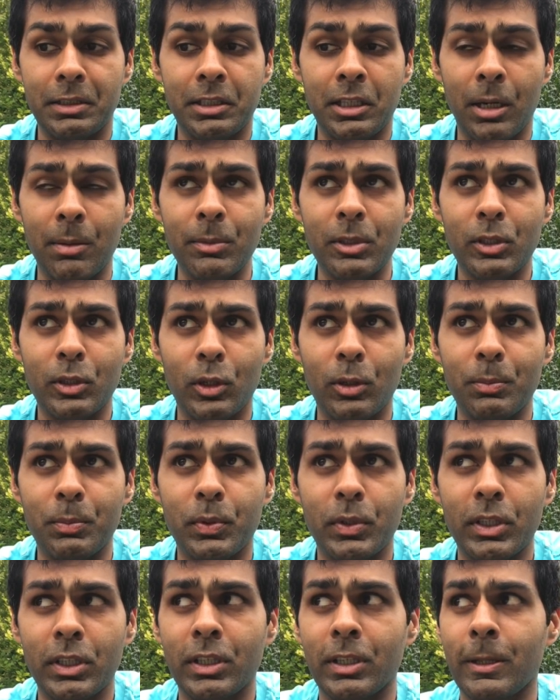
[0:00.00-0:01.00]
come the Grand
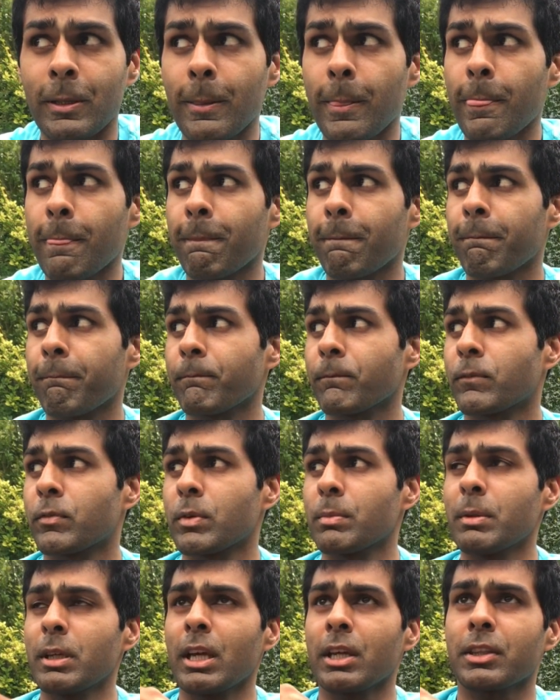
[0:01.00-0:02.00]
Prix,
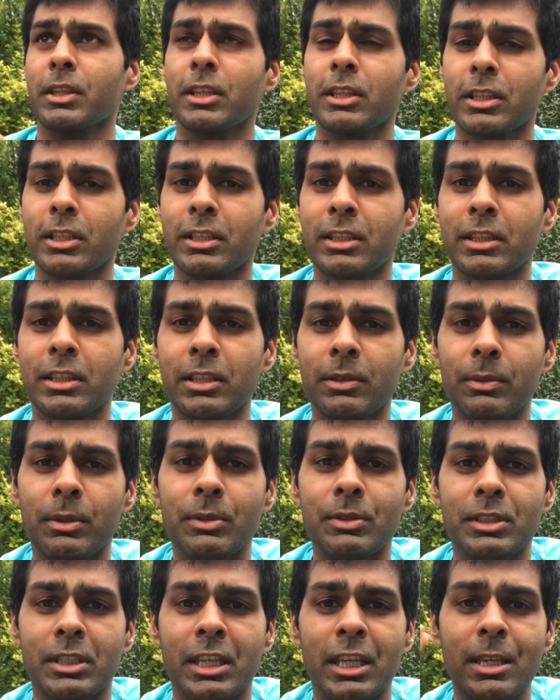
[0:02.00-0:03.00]
for me, I think that
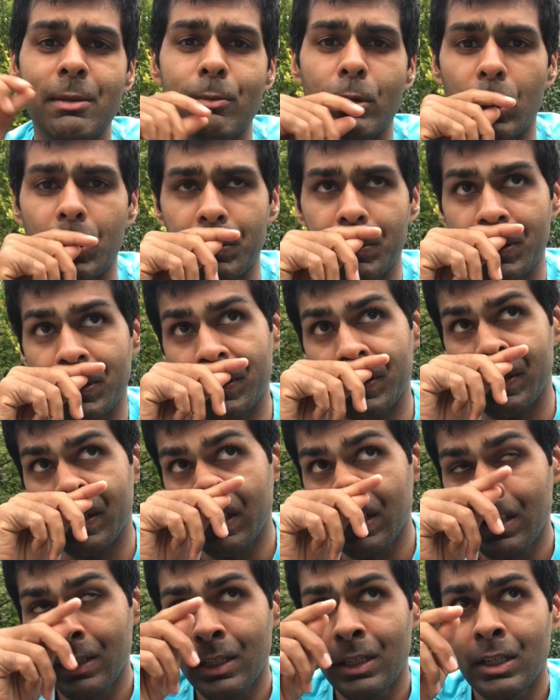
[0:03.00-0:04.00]
there's a key moment.
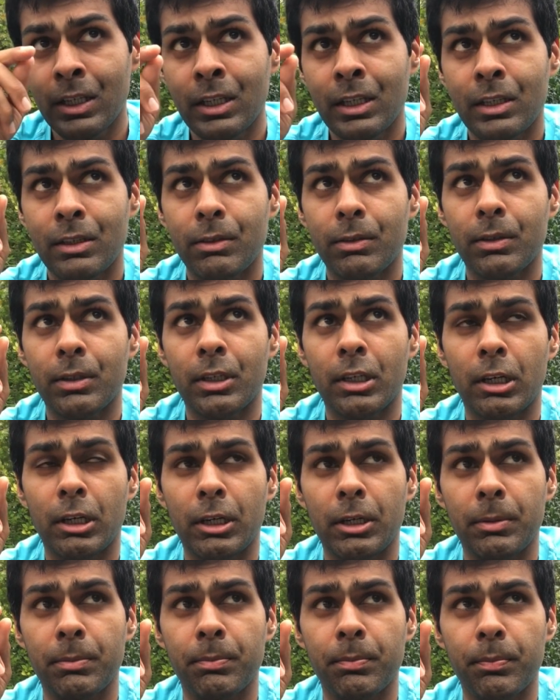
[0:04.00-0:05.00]

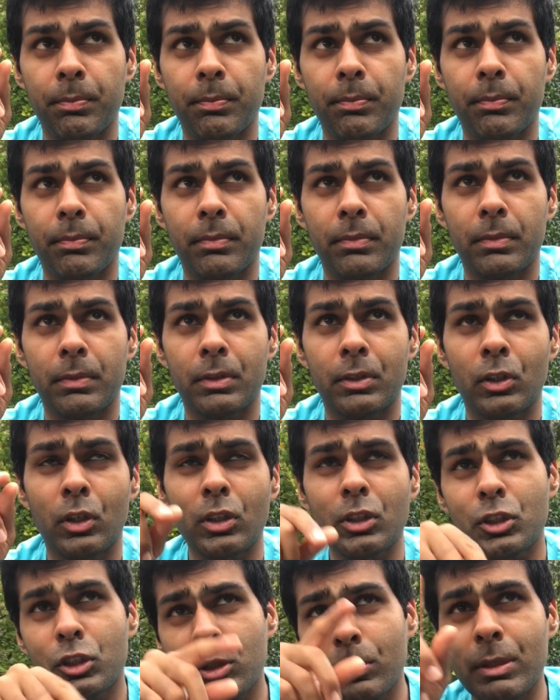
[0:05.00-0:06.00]

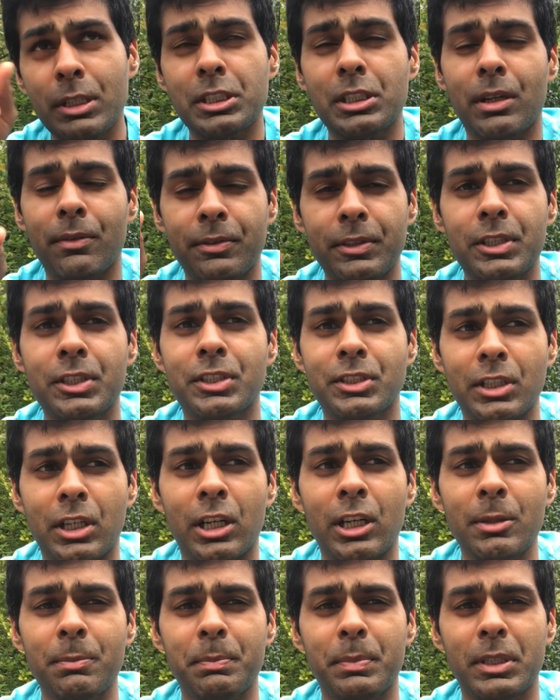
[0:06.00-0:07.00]
Not so much after the
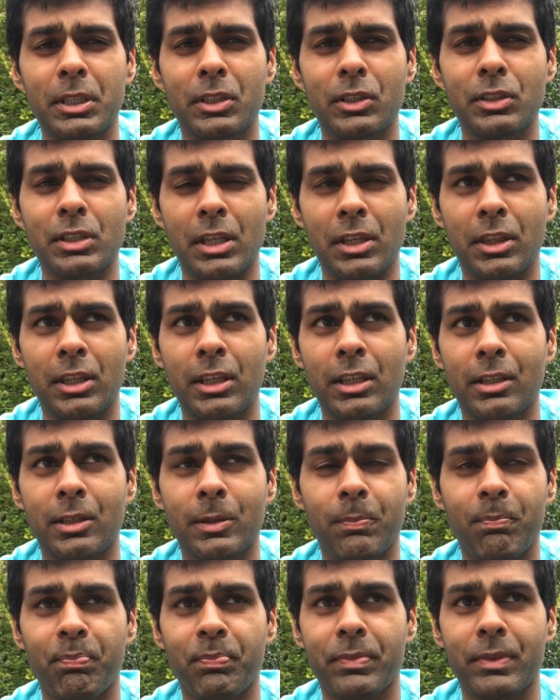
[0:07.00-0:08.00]
start, because I
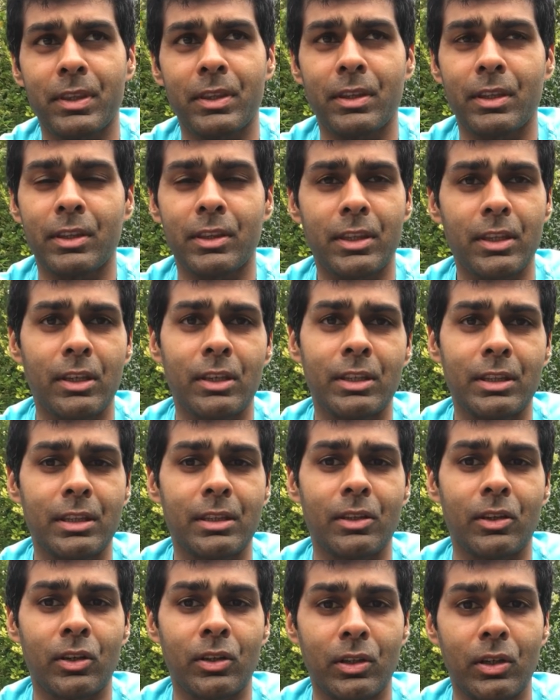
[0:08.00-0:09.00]
think
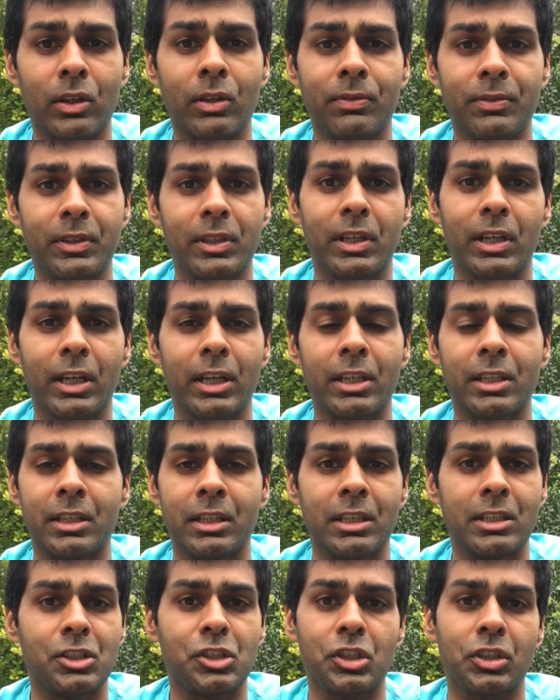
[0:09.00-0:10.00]
off the line
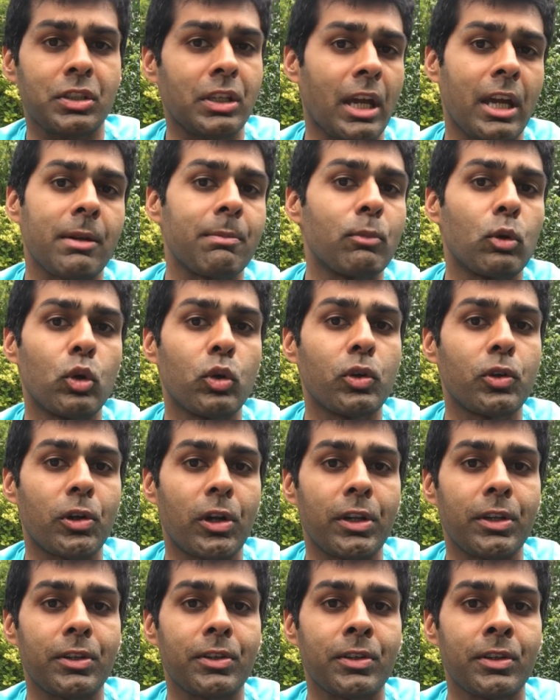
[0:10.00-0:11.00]
he just had more
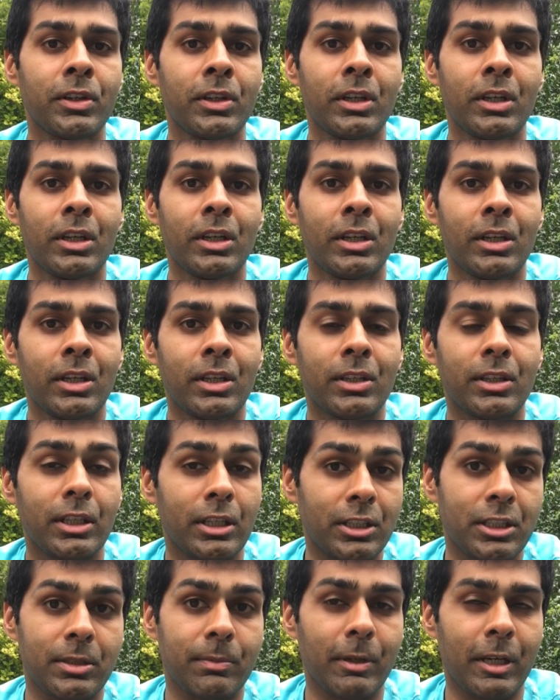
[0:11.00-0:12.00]
grunt
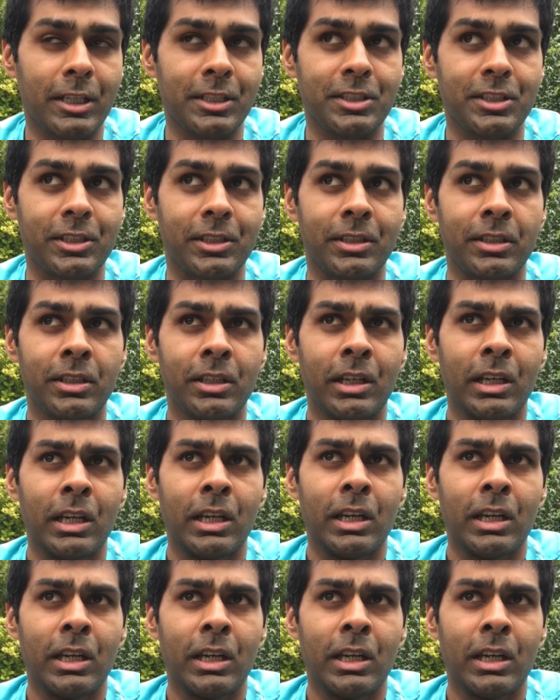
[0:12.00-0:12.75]
than Sebastian